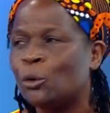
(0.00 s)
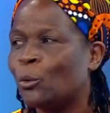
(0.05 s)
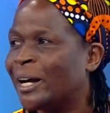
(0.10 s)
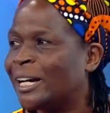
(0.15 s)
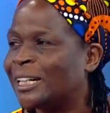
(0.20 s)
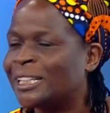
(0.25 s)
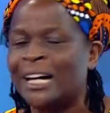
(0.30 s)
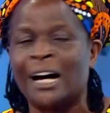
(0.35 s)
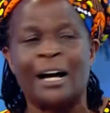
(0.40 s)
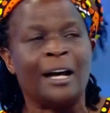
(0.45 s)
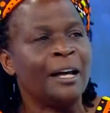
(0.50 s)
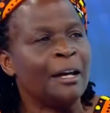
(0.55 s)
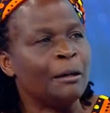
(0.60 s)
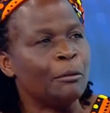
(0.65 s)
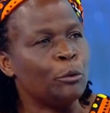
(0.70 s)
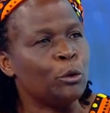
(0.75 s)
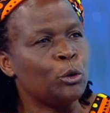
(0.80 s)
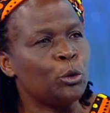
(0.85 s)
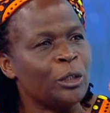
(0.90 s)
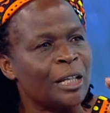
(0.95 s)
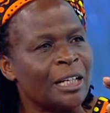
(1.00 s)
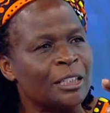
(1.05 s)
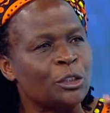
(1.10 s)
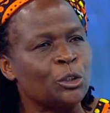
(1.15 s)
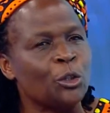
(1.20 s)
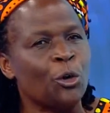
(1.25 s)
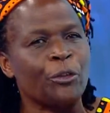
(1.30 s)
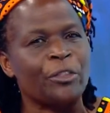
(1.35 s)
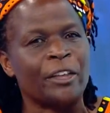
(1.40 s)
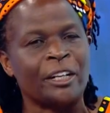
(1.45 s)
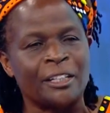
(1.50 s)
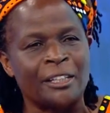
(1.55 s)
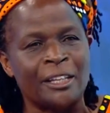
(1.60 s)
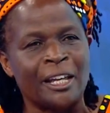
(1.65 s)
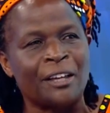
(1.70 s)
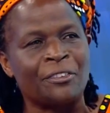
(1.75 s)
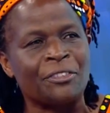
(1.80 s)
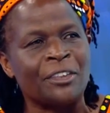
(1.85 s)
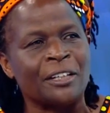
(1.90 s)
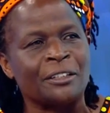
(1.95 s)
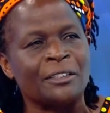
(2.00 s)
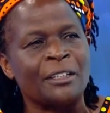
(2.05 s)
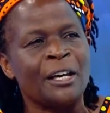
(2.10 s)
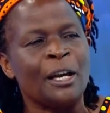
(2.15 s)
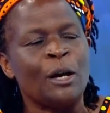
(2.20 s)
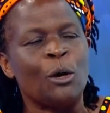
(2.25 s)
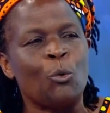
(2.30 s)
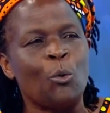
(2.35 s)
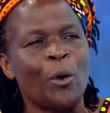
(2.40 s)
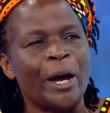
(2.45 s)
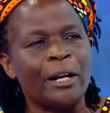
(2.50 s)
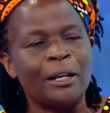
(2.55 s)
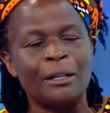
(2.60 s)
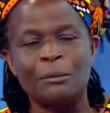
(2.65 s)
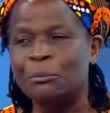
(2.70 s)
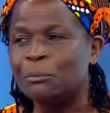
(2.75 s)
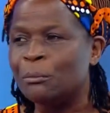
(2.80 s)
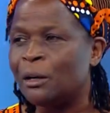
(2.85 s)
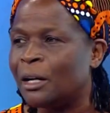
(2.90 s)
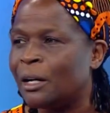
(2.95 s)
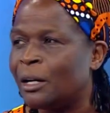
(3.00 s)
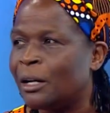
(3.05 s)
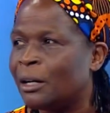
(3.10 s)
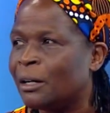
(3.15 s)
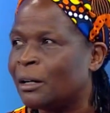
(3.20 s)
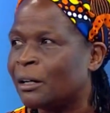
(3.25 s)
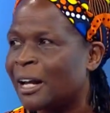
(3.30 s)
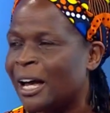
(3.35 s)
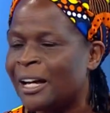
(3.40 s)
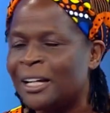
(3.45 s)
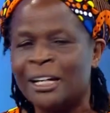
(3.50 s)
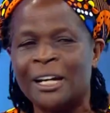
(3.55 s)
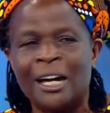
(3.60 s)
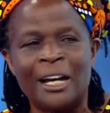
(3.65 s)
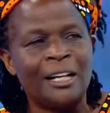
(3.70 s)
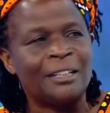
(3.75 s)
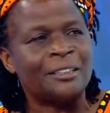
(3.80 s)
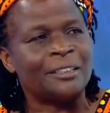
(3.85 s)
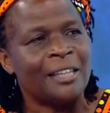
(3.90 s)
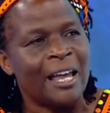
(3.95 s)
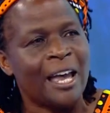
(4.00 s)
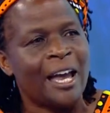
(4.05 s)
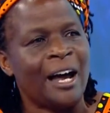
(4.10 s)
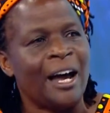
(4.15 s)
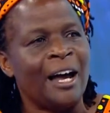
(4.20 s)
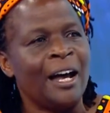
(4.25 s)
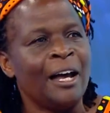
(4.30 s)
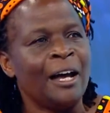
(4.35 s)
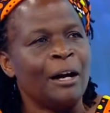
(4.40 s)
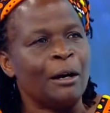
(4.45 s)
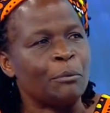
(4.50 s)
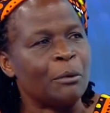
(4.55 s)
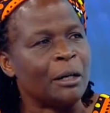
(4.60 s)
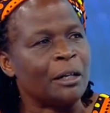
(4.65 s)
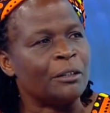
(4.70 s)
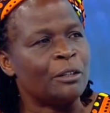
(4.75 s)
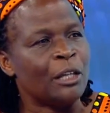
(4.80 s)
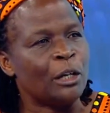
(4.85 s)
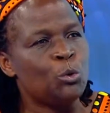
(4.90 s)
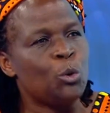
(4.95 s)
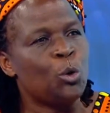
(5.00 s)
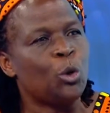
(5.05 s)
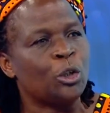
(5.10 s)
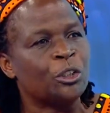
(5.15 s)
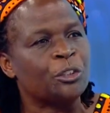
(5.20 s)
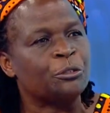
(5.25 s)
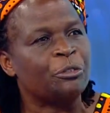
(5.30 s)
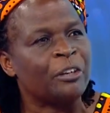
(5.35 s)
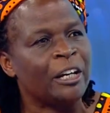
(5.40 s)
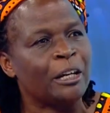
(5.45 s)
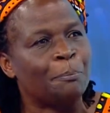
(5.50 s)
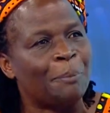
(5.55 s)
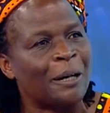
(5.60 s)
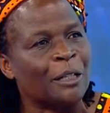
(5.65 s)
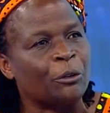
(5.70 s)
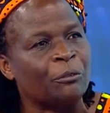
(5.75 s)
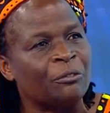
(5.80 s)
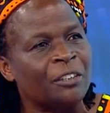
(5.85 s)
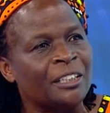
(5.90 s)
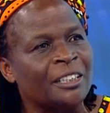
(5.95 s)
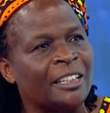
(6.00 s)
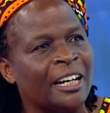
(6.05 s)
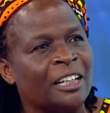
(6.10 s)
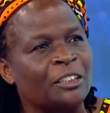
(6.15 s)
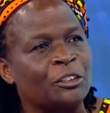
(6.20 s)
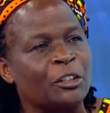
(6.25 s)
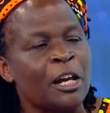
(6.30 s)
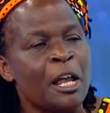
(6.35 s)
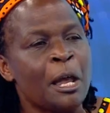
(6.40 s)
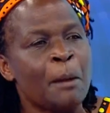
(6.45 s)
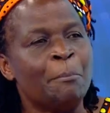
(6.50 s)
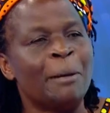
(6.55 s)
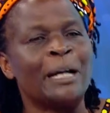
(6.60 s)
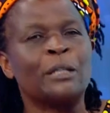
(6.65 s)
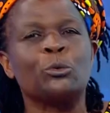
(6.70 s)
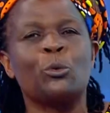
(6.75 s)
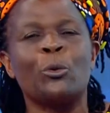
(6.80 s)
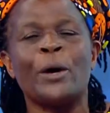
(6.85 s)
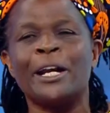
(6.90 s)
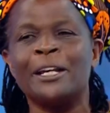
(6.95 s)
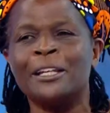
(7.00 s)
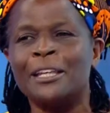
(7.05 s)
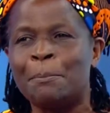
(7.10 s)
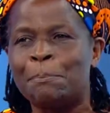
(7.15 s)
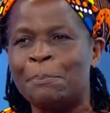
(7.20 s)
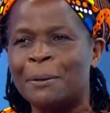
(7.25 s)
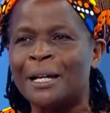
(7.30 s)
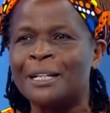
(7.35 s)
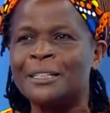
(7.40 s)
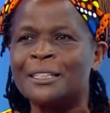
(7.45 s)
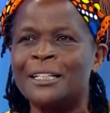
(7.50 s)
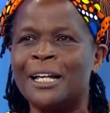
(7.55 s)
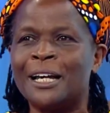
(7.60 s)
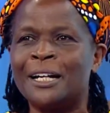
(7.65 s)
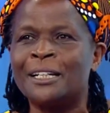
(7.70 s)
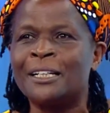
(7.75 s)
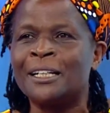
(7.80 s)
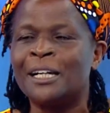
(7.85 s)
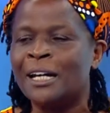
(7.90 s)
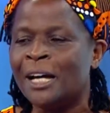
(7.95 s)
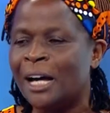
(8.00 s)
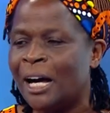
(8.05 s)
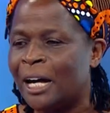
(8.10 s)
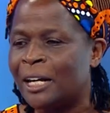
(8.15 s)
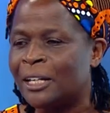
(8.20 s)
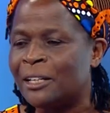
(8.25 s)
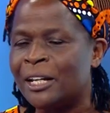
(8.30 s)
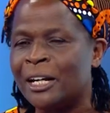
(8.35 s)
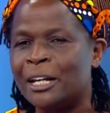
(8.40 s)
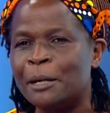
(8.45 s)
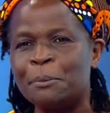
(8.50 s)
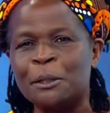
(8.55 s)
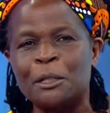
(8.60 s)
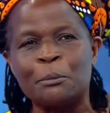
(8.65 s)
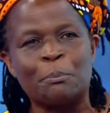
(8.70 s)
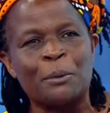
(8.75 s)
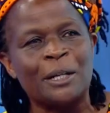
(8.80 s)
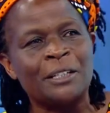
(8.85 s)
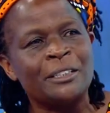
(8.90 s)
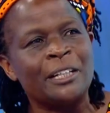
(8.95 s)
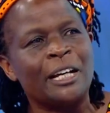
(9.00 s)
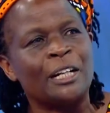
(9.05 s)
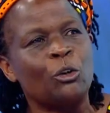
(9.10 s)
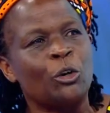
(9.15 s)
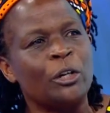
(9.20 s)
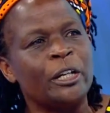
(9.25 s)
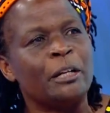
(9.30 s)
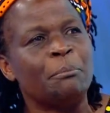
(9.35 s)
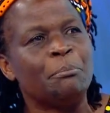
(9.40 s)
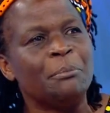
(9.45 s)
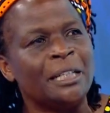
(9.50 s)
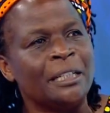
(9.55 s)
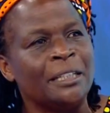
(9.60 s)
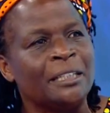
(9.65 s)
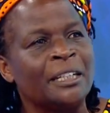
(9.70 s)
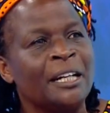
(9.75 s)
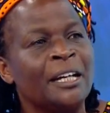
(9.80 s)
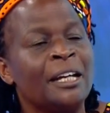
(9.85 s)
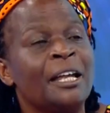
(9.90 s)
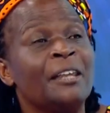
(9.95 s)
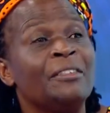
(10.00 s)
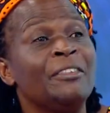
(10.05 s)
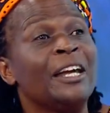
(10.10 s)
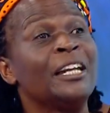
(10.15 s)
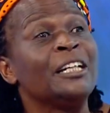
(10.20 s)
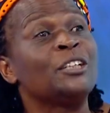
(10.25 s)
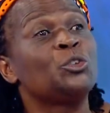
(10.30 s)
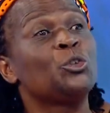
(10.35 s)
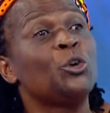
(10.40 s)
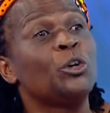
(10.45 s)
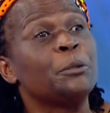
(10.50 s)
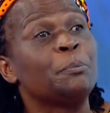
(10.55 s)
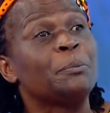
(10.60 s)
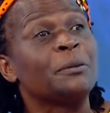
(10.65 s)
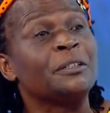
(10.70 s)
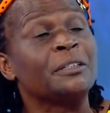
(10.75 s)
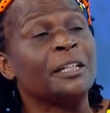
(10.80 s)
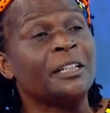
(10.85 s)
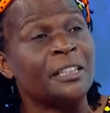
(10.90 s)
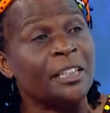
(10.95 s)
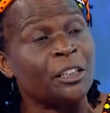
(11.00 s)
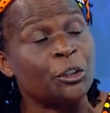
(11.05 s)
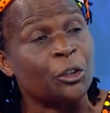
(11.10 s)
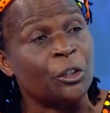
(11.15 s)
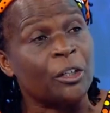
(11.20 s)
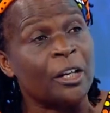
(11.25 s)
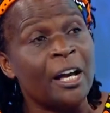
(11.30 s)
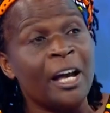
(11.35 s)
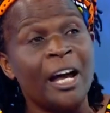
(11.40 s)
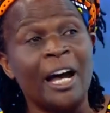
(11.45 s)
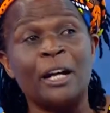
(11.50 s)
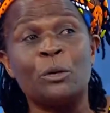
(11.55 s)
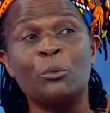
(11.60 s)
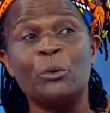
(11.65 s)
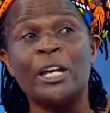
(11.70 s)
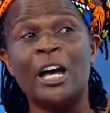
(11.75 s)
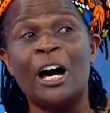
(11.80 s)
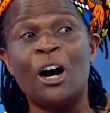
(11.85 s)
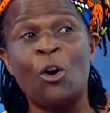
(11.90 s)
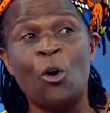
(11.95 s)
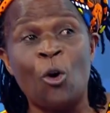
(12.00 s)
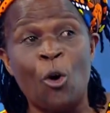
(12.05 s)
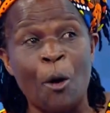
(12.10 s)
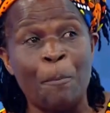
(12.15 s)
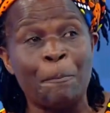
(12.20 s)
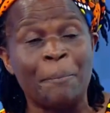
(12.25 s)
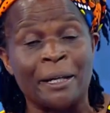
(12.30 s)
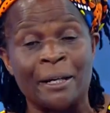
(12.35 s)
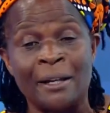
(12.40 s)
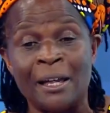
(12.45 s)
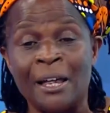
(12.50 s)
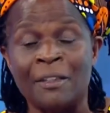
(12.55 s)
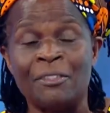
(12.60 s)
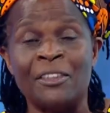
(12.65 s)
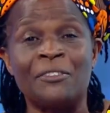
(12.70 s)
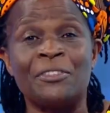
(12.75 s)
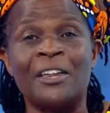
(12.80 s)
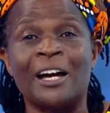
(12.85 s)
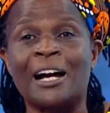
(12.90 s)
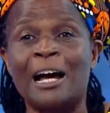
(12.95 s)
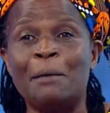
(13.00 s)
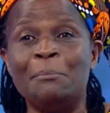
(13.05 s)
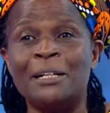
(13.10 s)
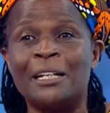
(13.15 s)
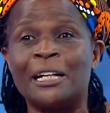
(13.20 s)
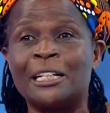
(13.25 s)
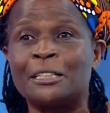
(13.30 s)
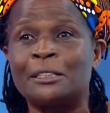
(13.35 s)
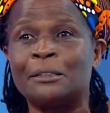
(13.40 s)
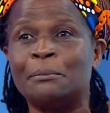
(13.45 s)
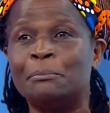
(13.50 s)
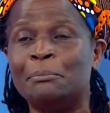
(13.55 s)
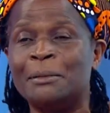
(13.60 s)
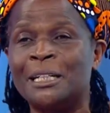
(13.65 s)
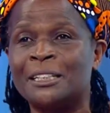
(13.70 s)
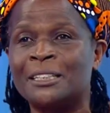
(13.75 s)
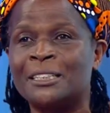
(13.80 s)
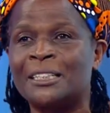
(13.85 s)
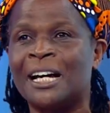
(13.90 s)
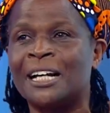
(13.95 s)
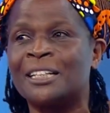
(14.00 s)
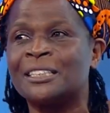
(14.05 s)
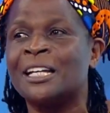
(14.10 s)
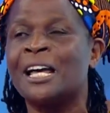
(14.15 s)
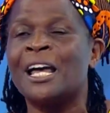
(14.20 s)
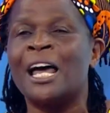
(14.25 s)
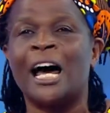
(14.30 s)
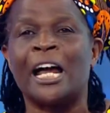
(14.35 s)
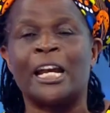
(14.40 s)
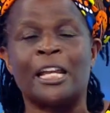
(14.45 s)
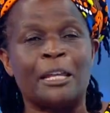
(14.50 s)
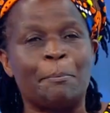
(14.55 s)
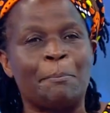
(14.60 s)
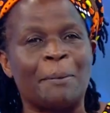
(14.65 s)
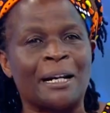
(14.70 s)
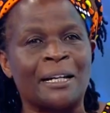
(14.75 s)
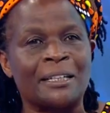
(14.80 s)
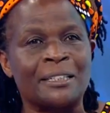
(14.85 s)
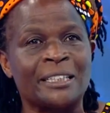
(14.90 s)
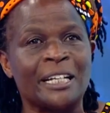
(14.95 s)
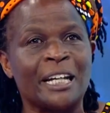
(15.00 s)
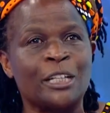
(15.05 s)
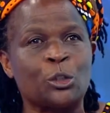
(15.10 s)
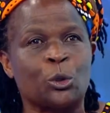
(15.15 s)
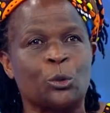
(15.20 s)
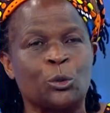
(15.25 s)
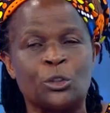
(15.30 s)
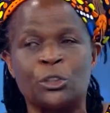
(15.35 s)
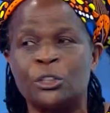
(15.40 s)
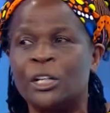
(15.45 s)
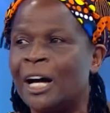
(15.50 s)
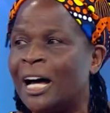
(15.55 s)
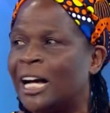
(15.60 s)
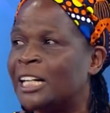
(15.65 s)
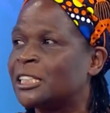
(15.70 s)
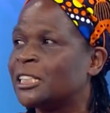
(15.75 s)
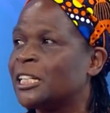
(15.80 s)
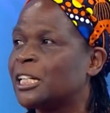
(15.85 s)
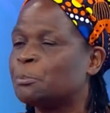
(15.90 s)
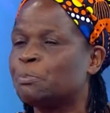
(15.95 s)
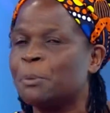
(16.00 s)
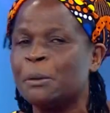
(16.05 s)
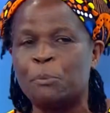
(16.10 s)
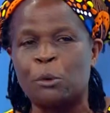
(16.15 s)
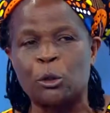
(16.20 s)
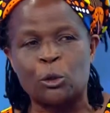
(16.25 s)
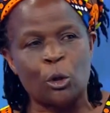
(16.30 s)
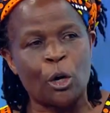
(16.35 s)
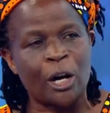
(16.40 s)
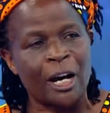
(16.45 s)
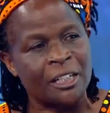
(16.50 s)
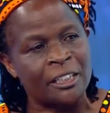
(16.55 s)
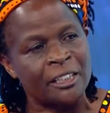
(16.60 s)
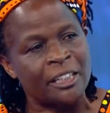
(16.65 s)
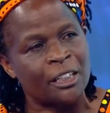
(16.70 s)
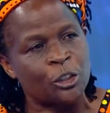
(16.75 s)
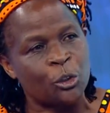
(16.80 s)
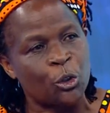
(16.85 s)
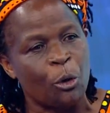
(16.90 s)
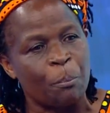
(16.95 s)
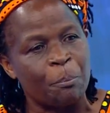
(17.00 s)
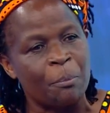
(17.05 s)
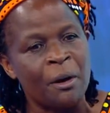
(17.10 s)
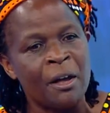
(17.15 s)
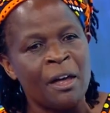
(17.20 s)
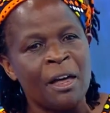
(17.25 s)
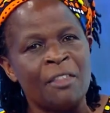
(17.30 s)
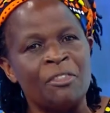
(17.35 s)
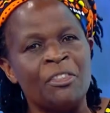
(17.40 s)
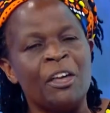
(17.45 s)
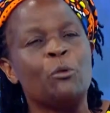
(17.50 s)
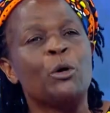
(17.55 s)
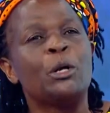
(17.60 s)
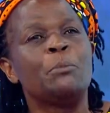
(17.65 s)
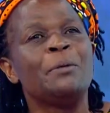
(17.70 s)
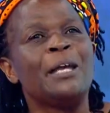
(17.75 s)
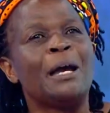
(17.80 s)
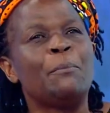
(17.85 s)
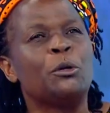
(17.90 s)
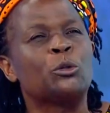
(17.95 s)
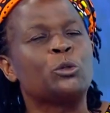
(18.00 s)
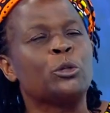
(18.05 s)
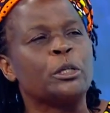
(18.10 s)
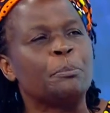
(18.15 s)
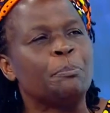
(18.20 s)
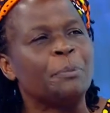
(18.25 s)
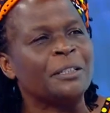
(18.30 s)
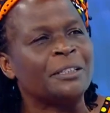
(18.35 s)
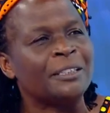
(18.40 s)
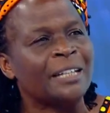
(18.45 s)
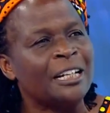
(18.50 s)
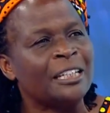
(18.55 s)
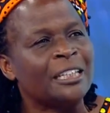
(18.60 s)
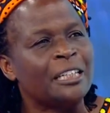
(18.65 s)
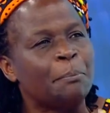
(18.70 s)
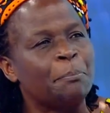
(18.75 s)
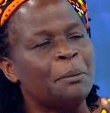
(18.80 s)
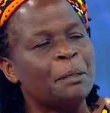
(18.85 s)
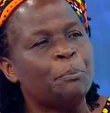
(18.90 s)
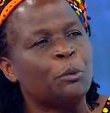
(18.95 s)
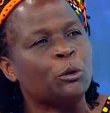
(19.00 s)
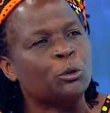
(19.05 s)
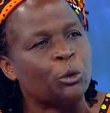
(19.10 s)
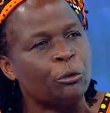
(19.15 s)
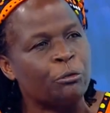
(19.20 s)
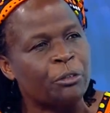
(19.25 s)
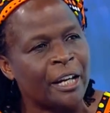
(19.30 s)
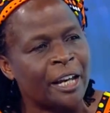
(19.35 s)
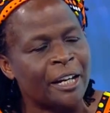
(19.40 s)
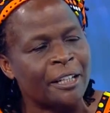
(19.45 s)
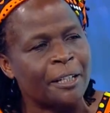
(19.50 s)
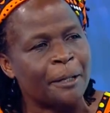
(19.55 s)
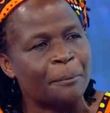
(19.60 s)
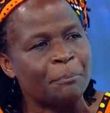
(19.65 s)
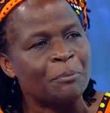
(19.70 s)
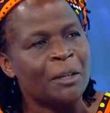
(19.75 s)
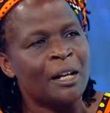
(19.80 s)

Weta, Luyas know that there are things. When Raila is there, the Luos feel part of this country. But when the president and the deputy president only meet, there is no representation. And we are hoping that the cabinet ministers and the parastatals, as these people talk at the top, they will be able to represent the peoples of Kenya.